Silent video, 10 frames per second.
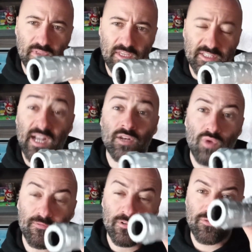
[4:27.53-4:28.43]
the
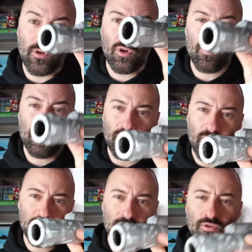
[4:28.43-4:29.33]
second reference photo I'm
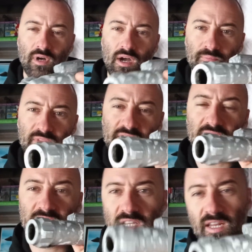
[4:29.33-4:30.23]
referring to, this
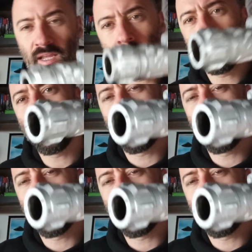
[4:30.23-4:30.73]
is sitting